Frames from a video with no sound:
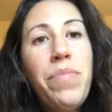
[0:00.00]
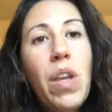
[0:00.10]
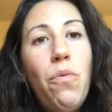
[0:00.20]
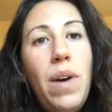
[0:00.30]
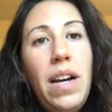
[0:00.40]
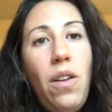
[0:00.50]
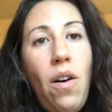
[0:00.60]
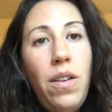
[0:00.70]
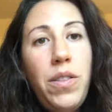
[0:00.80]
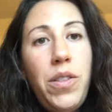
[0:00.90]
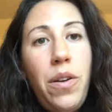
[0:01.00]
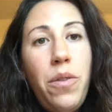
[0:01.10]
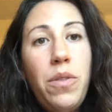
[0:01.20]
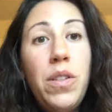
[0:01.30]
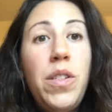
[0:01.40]
while
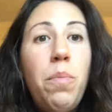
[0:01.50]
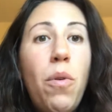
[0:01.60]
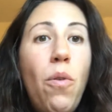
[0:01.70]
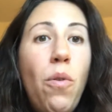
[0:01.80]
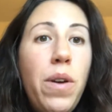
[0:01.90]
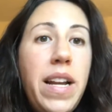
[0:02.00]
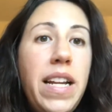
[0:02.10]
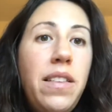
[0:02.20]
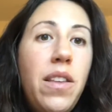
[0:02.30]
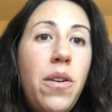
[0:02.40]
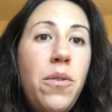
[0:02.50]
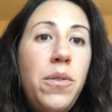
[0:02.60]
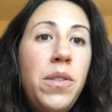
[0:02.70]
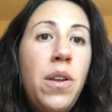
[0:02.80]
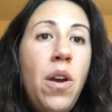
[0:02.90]
also supporting
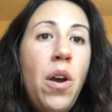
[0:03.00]
those